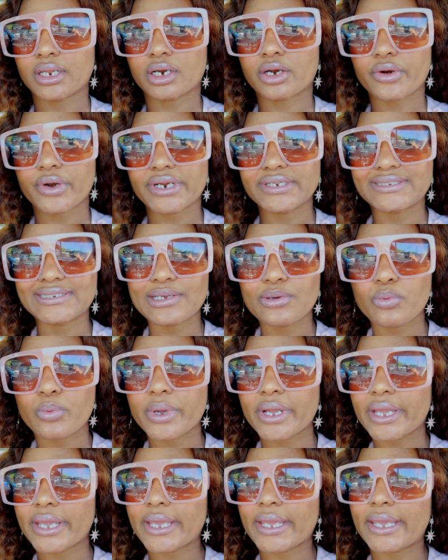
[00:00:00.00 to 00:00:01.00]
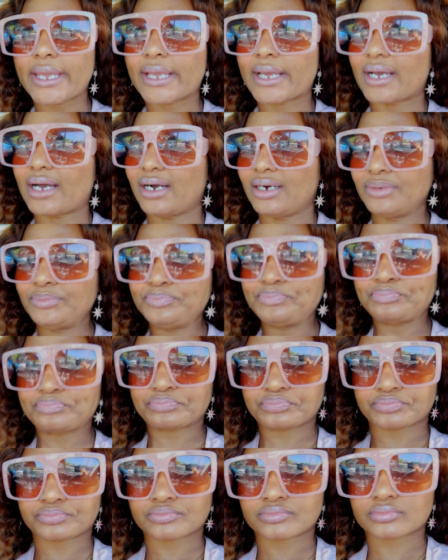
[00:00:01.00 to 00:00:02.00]
a crazy week.
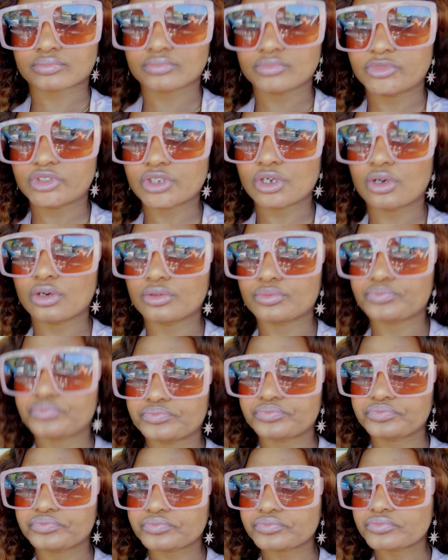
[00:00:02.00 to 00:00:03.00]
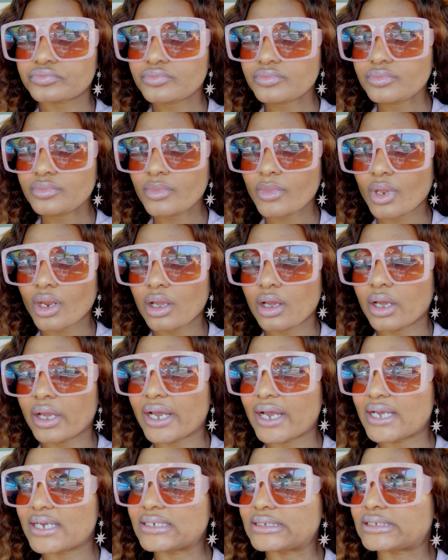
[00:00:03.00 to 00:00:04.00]
So,
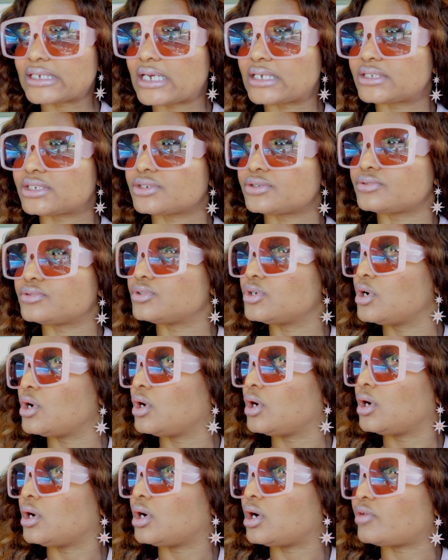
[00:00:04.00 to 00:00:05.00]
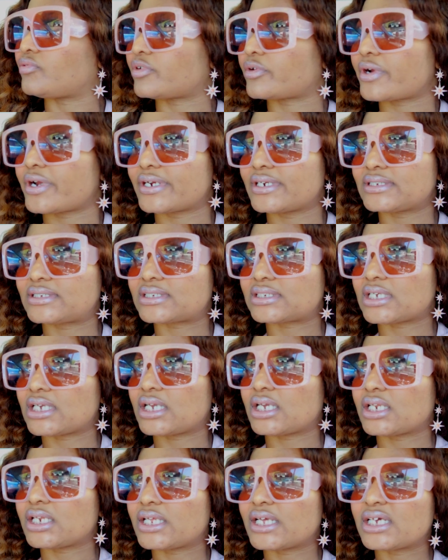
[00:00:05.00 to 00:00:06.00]
guys, as you have already
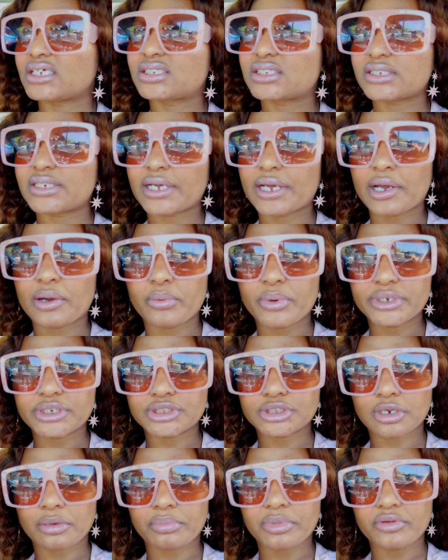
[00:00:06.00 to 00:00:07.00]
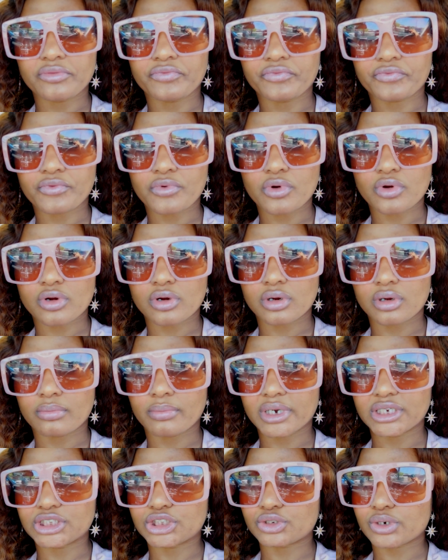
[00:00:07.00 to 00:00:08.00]
seen, yesterday I went shopping for
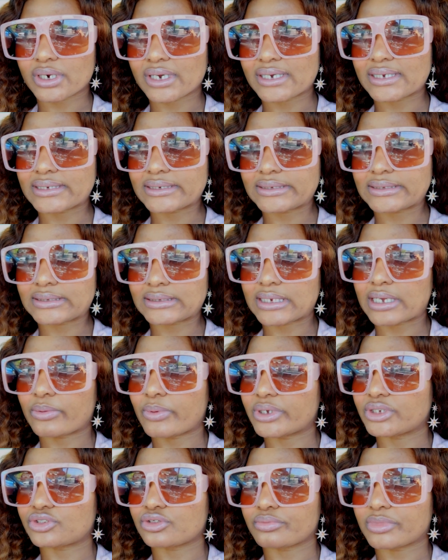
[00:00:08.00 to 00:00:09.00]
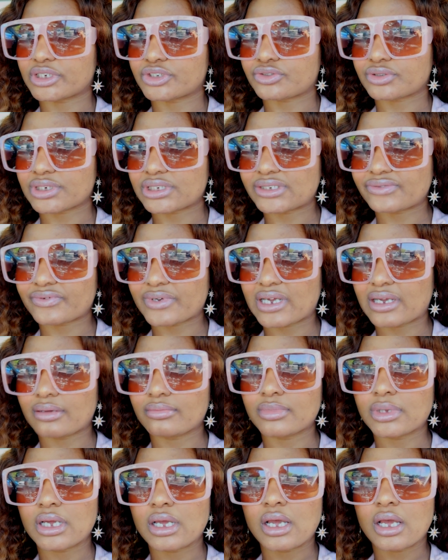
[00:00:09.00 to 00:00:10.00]
mattress. I went to Mattress
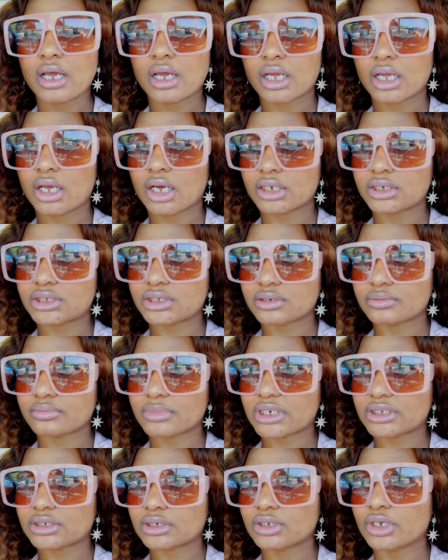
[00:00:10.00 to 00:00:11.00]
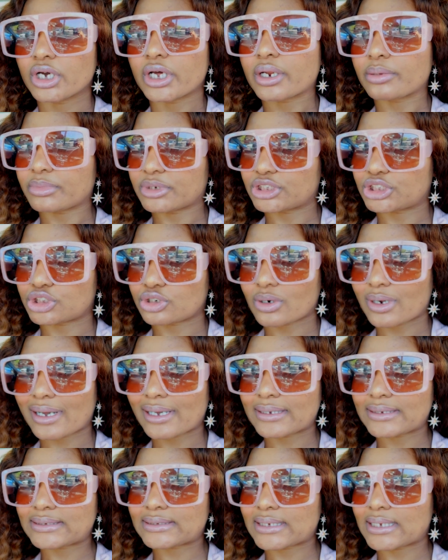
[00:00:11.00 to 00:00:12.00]
Fam, got a
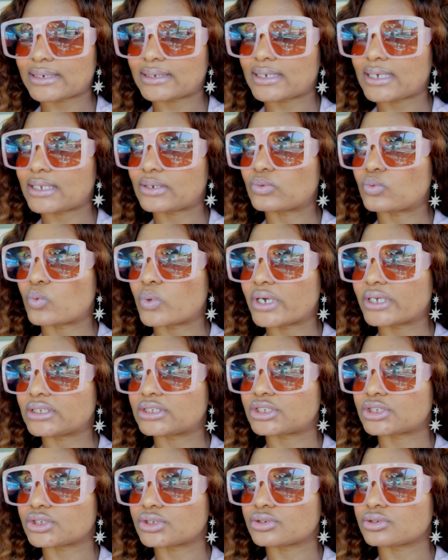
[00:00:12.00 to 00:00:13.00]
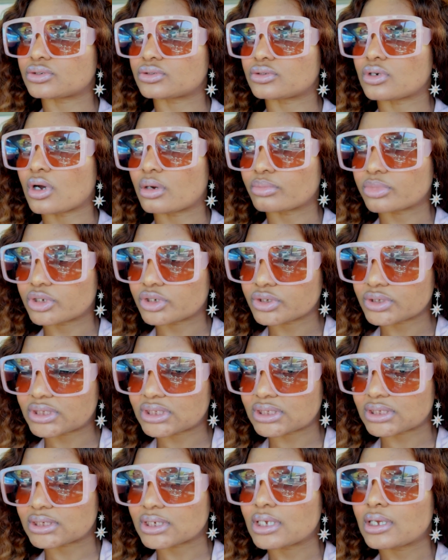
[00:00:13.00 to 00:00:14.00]
mattress, and then went to Home
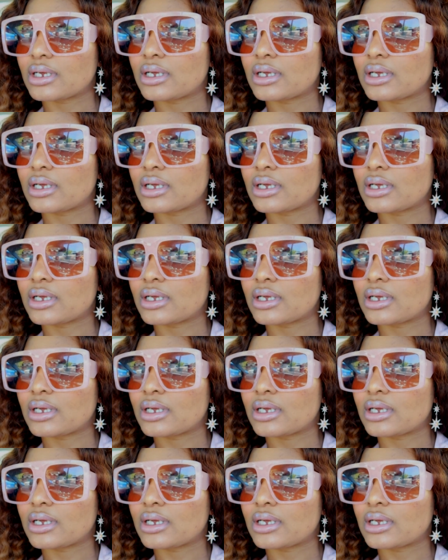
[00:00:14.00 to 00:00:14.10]
Goods